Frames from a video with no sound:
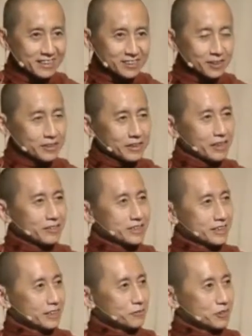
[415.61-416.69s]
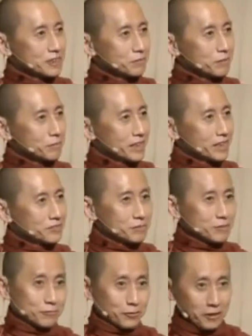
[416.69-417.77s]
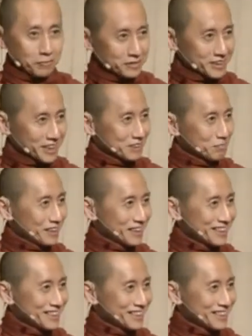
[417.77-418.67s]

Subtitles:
So I was actually watching my mind even before I started